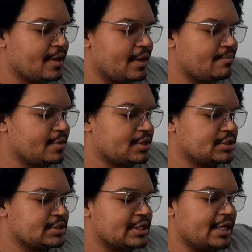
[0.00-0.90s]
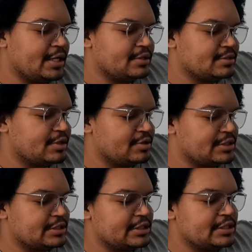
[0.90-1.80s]
I'm really just like starting
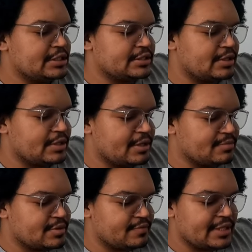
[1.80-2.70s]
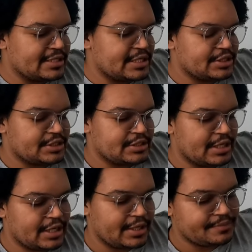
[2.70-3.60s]
to think and starting to come to the realization
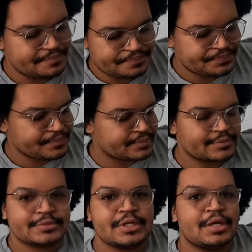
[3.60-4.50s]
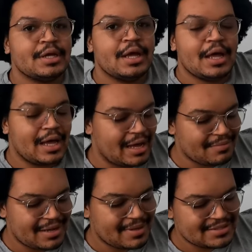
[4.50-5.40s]
that
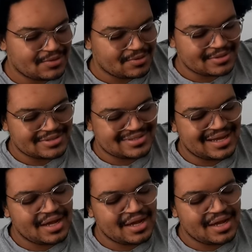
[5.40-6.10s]
I'm not about to order.